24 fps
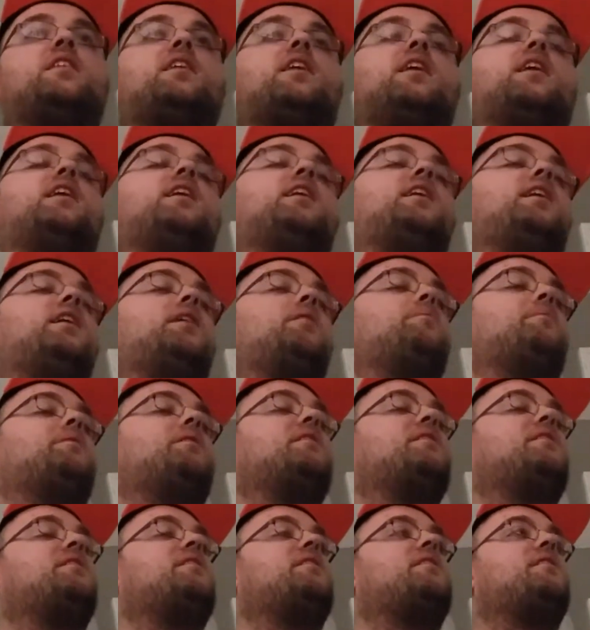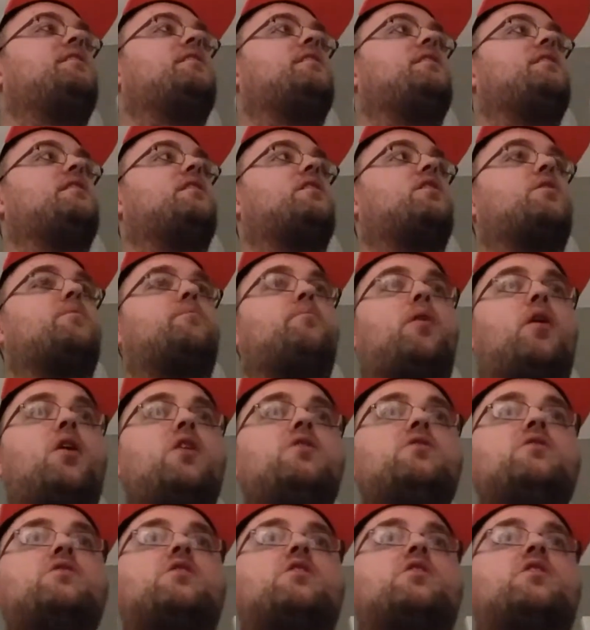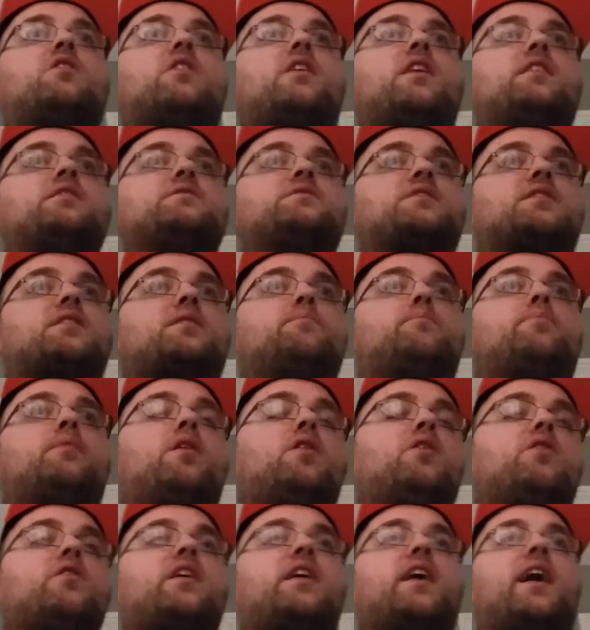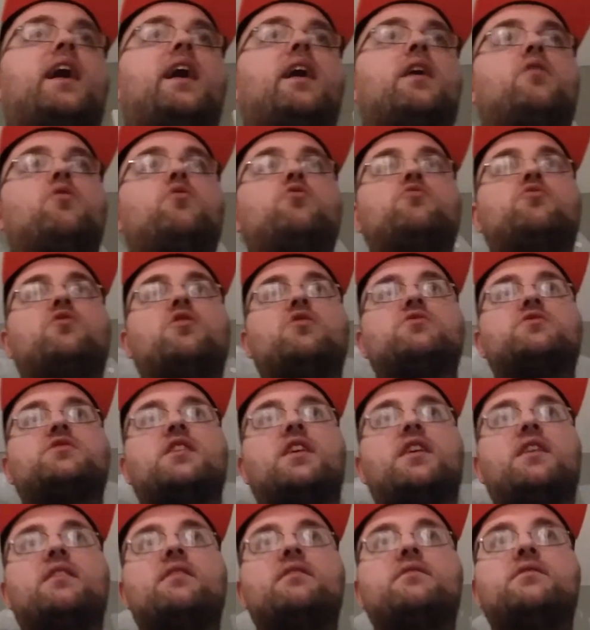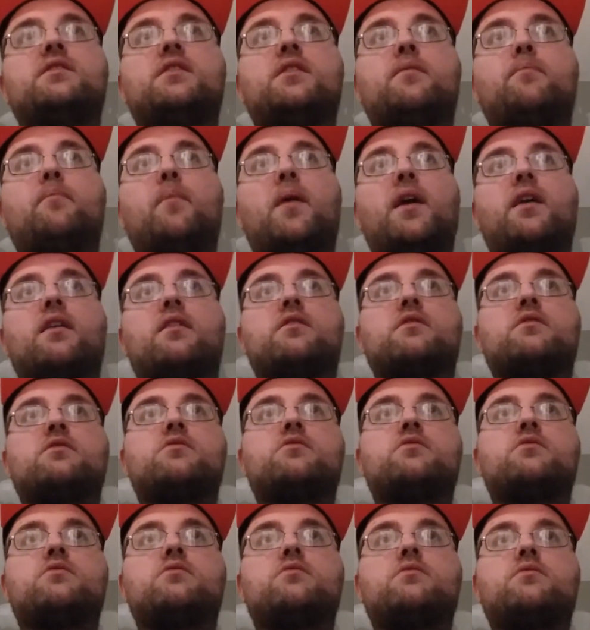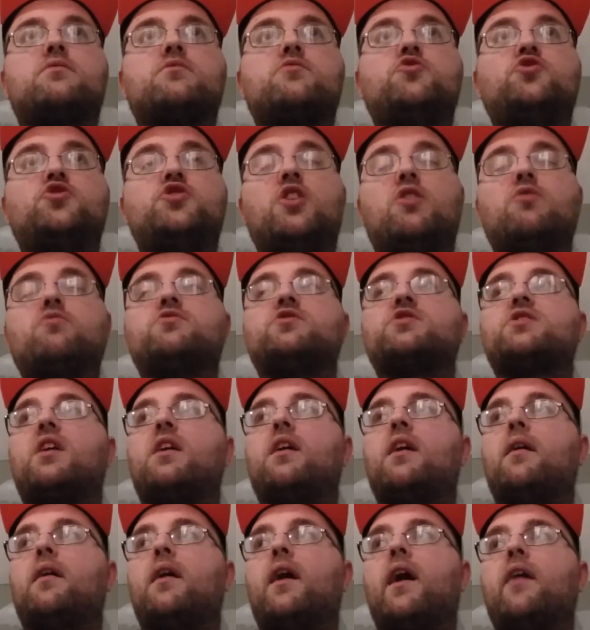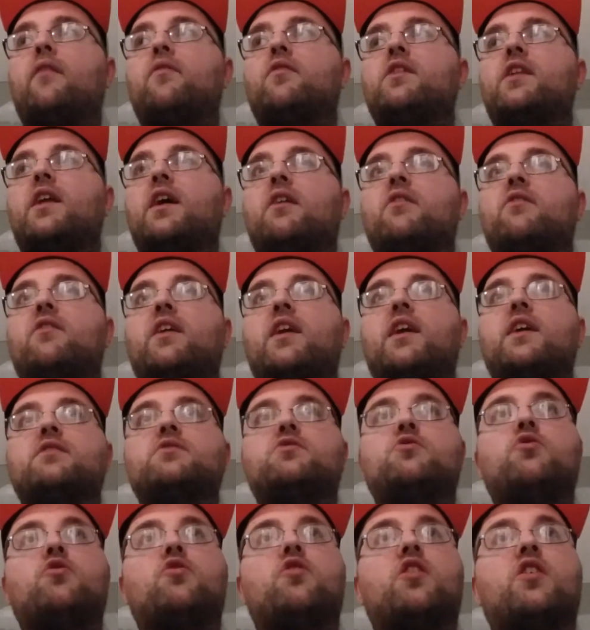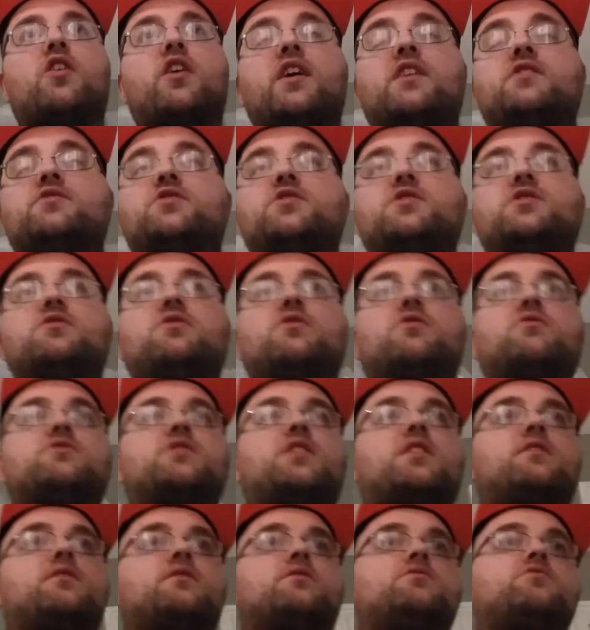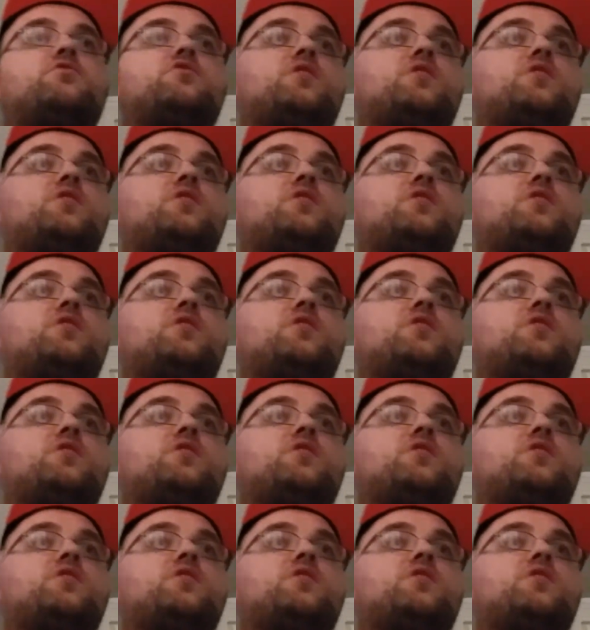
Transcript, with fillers: Um, her partner is a bald guy who knows how to make jokes uh, every now and again to her, and she knows how to